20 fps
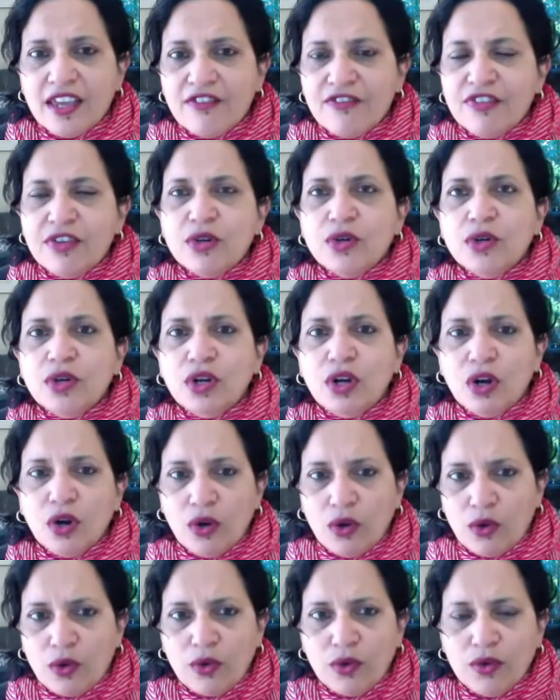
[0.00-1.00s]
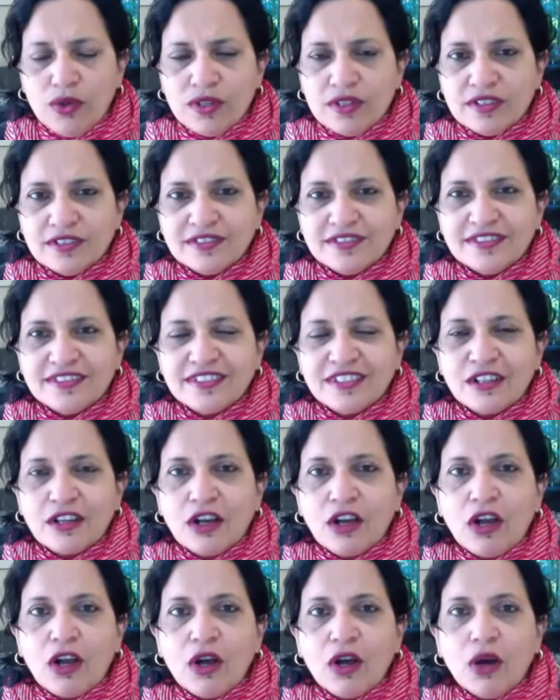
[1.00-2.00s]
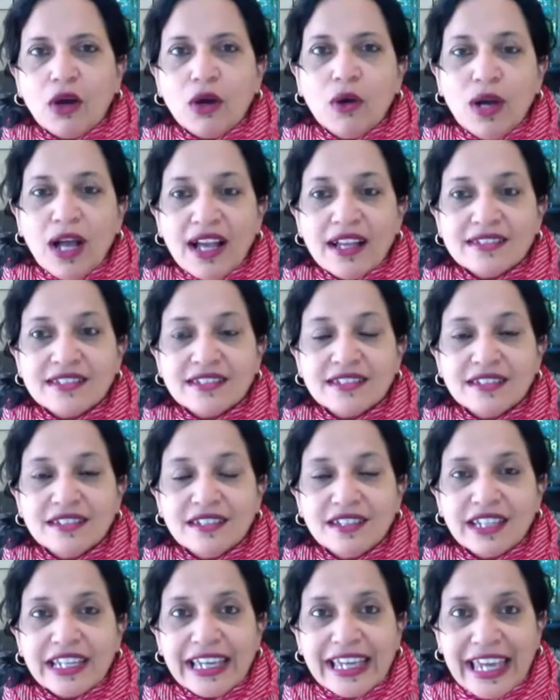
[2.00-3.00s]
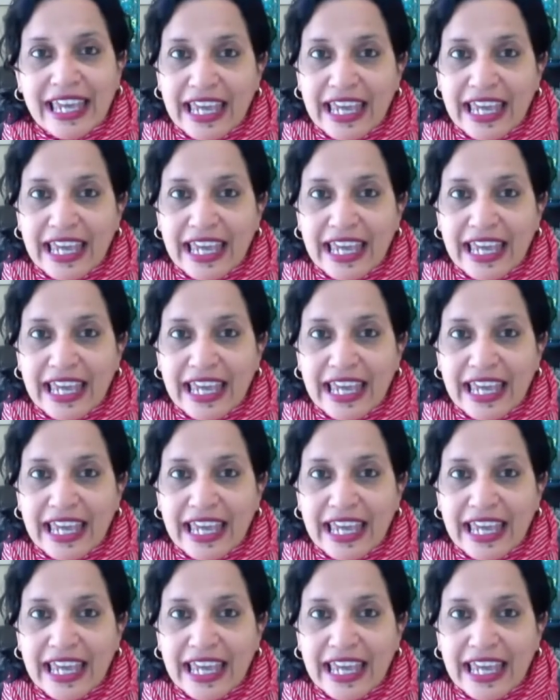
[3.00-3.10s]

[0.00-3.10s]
If you go as a